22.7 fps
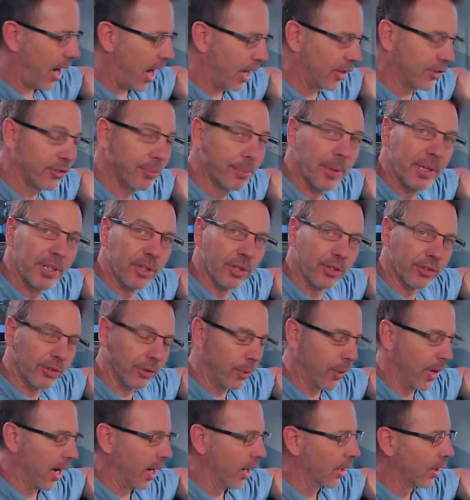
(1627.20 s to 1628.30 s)
our spindle
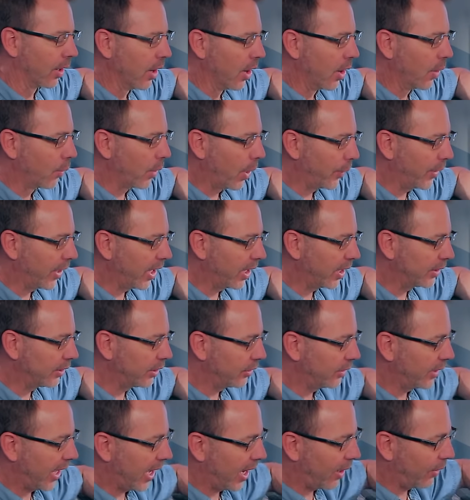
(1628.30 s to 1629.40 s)
square. What we got to
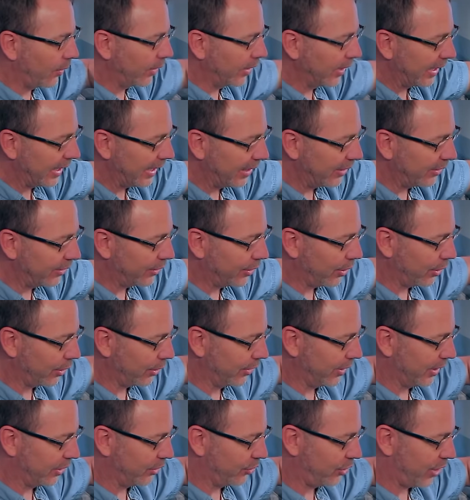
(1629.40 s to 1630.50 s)
do now is
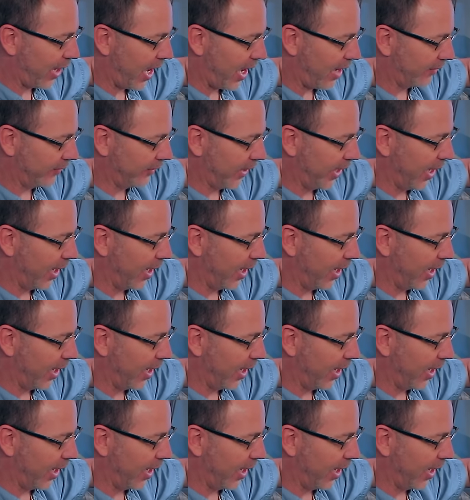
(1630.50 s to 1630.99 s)
turn this shaft